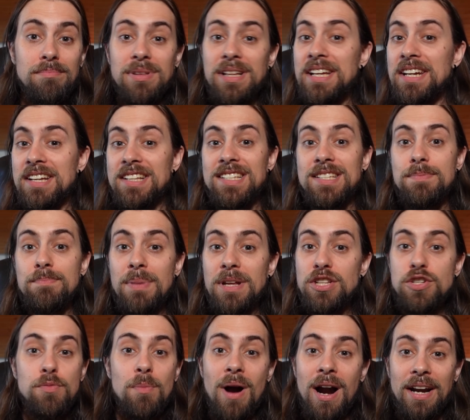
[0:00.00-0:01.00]
Linux
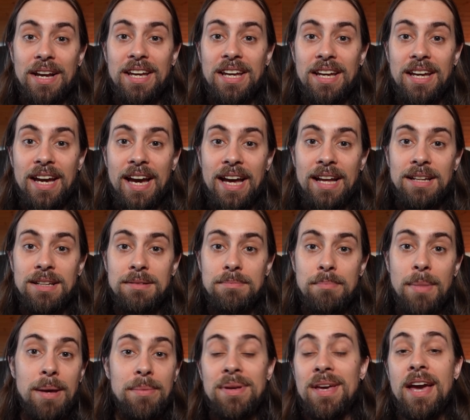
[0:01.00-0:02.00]
benchmarking and
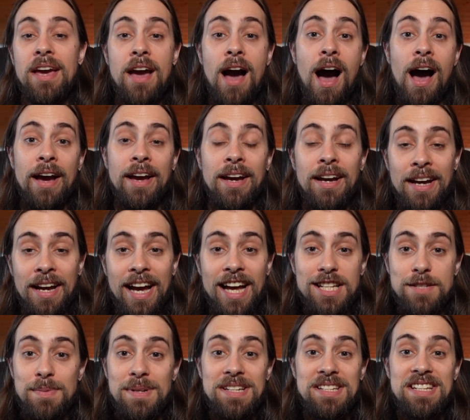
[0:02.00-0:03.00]
maybe AI
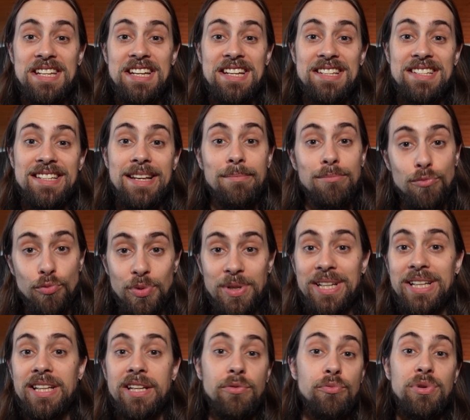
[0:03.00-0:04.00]
has been seeing some
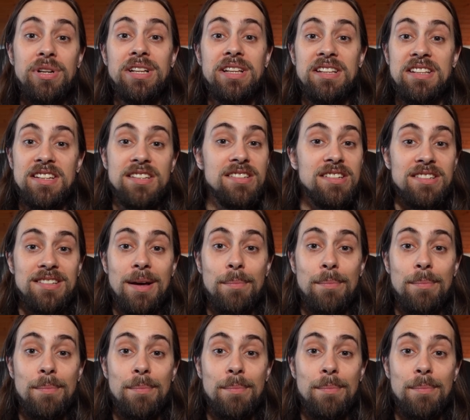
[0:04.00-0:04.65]
really, really decent